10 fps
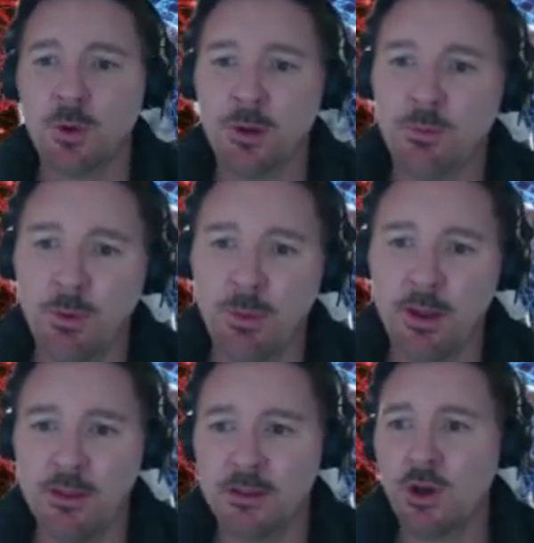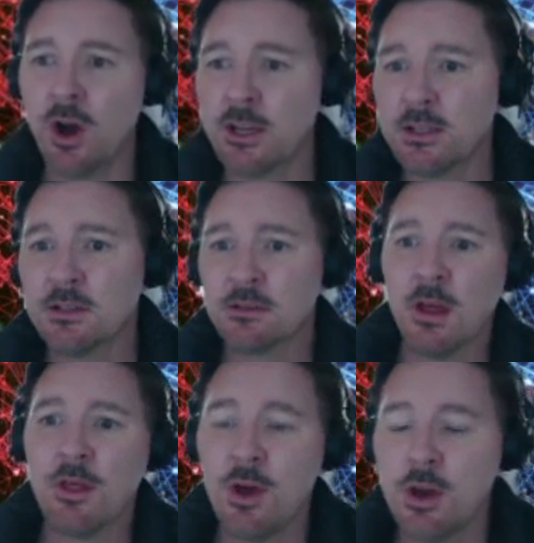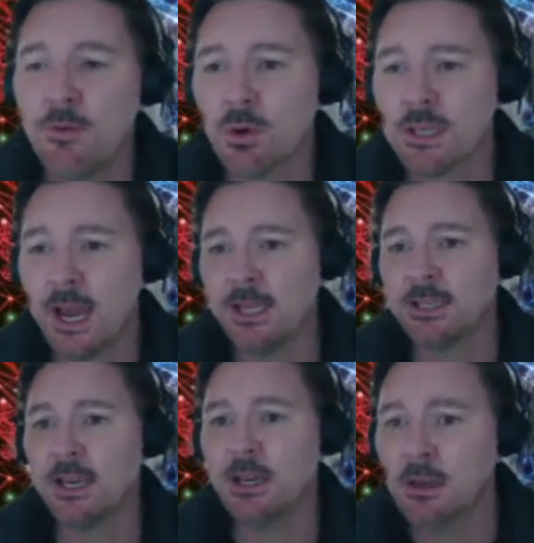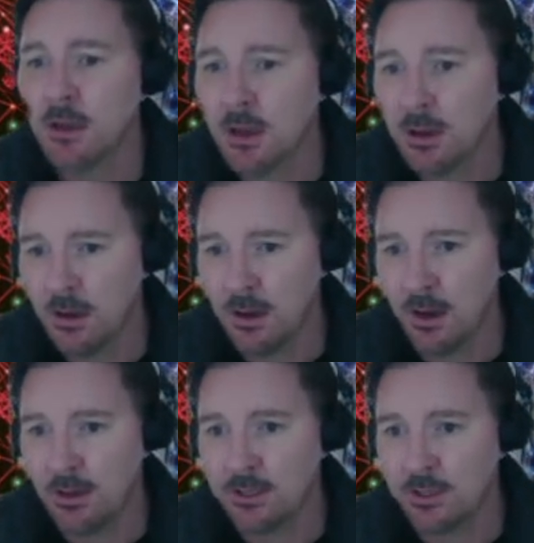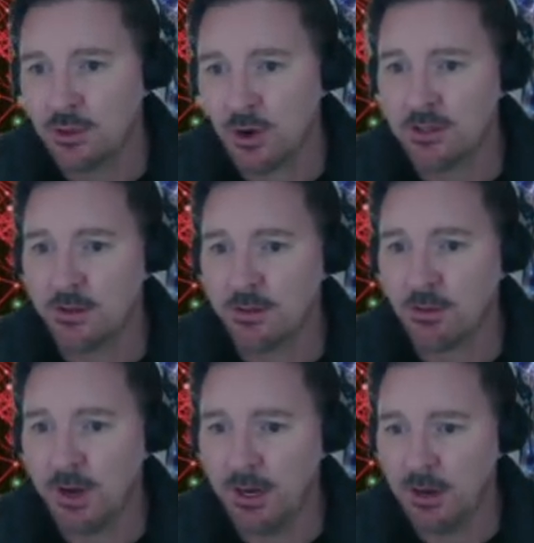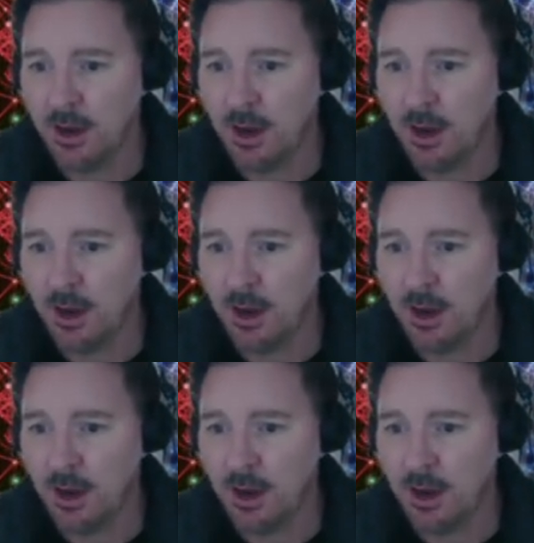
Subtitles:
We beat the Tigers 34-18, 6 tries to 3.